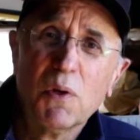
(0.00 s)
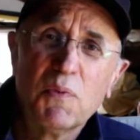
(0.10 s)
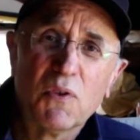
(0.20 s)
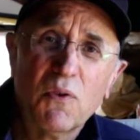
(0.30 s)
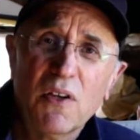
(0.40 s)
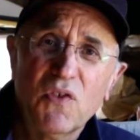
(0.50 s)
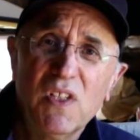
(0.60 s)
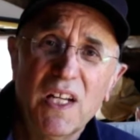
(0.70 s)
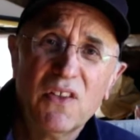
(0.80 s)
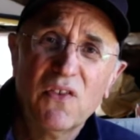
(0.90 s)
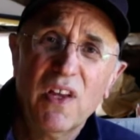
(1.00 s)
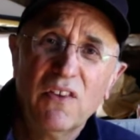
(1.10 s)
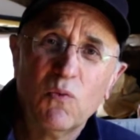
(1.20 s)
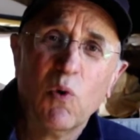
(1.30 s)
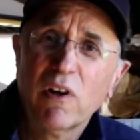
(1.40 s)
groups across the United
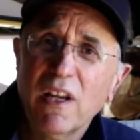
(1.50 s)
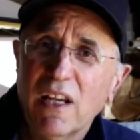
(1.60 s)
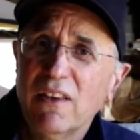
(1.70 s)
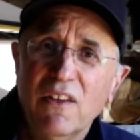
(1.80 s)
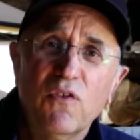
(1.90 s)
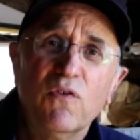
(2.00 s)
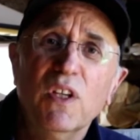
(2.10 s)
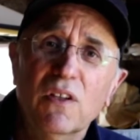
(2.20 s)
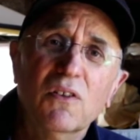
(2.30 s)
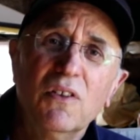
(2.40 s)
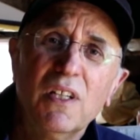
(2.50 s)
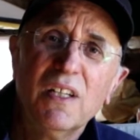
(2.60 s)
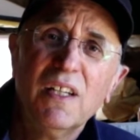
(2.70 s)
States working in this field.